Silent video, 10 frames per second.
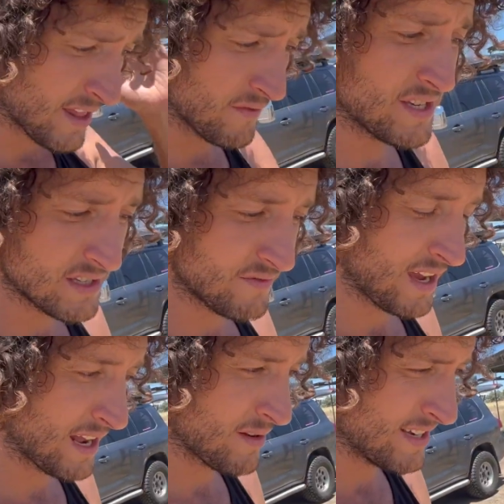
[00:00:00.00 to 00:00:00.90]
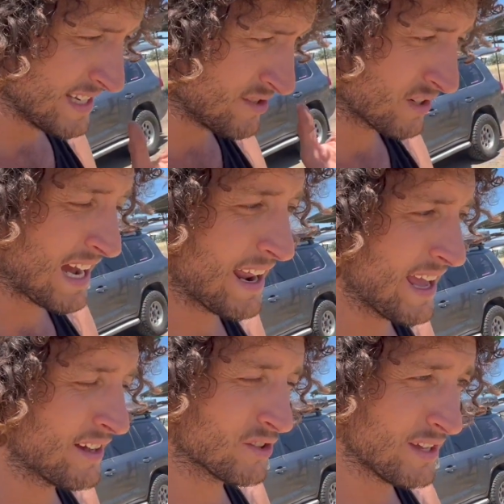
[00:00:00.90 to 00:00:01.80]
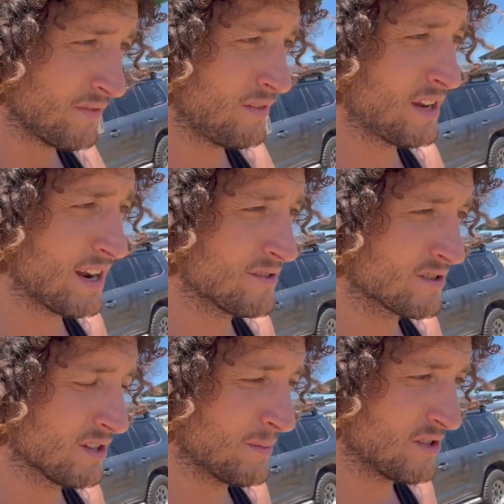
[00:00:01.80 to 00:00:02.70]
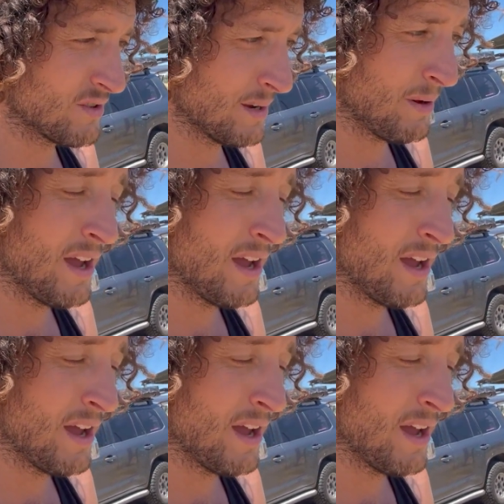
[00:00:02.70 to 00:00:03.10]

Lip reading: the viscous fan did not cut out on that 1,500 kilometre trip.